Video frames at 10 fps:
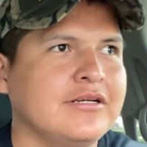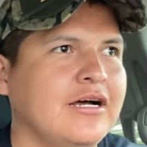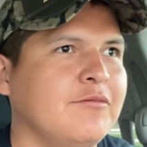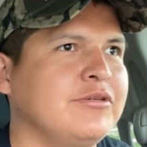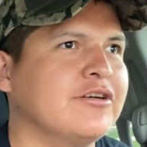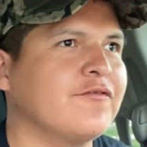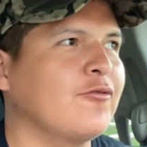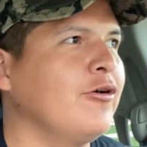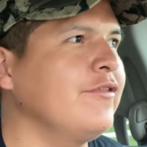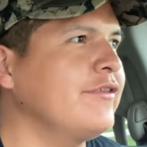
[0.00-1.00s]
I'm here for
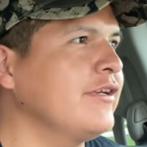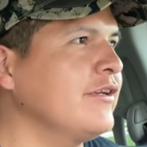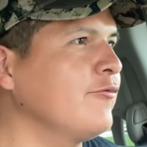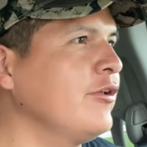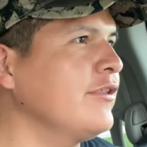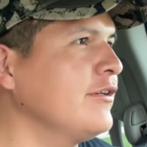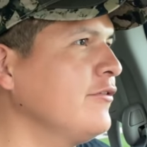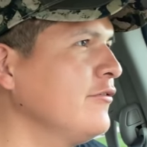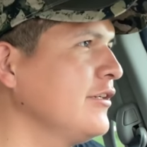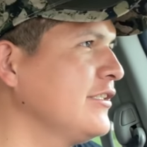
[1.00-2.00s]
one thing and one thing
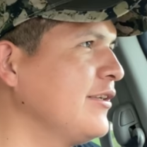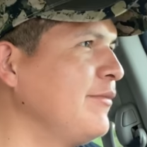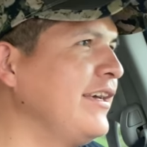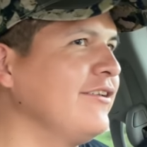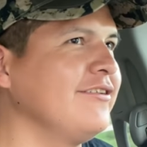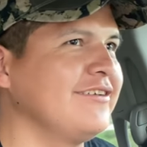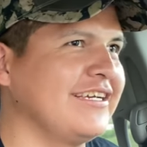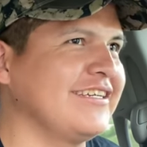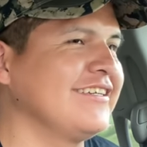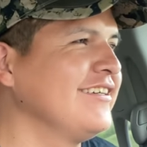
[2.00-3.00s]
only is the mail.
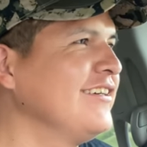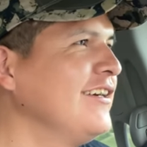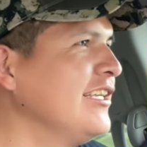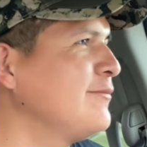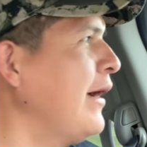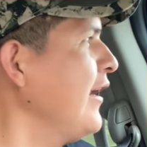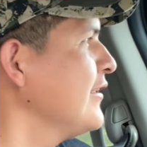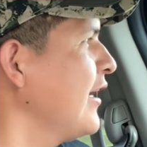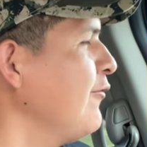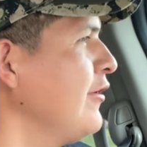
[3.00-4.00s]
Hey, as bad as
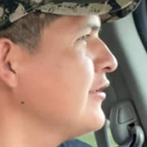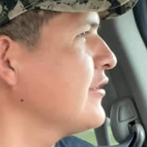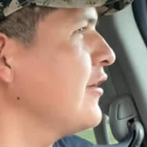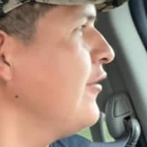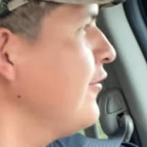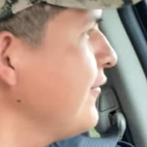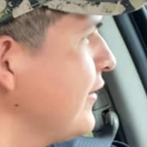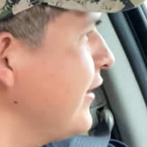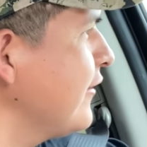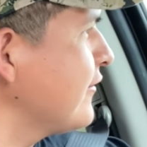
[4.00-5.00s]
I want to go over
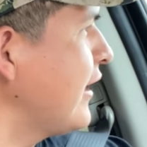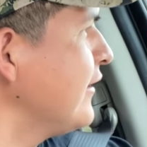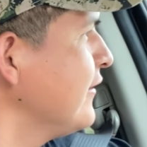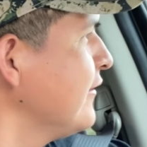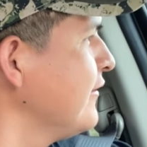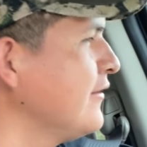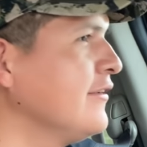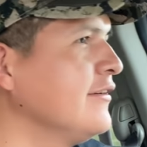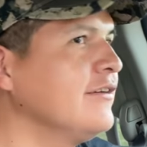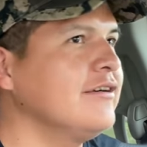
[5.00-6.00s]
there, then
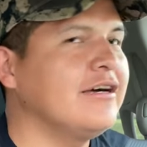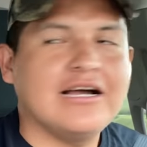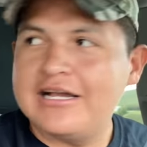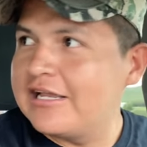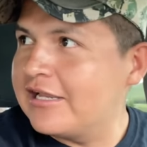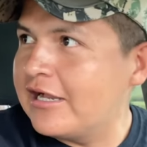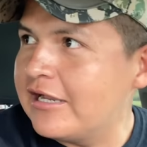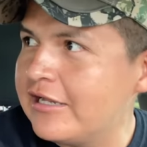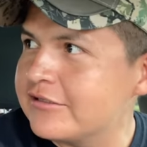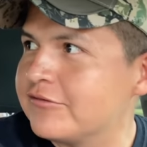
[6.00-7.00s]
I, I
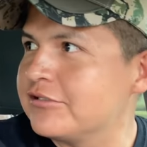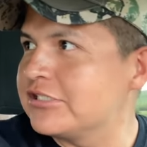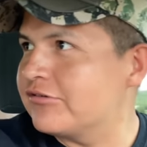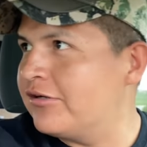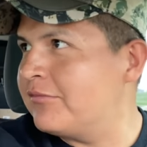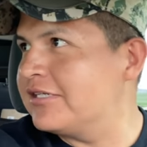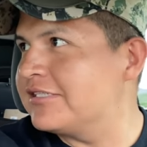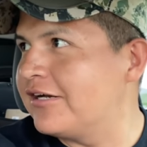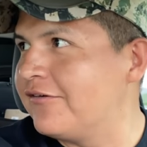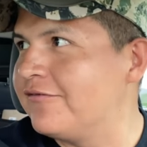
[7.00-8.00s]
had to restrain
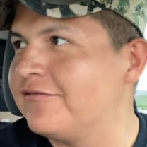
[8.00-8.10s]
myself.